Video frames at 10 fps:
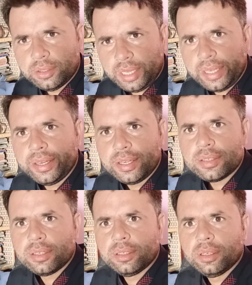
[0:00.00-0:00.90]

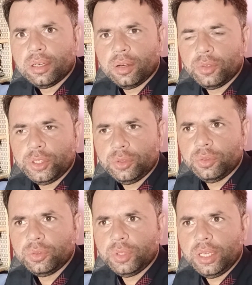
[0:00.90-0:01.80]
techniques which
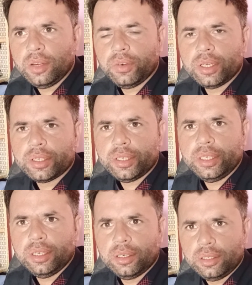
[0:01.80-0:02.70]
we have
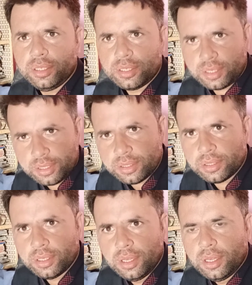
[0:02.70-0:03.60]
already discussed
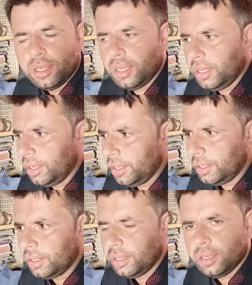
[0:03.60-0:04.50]
in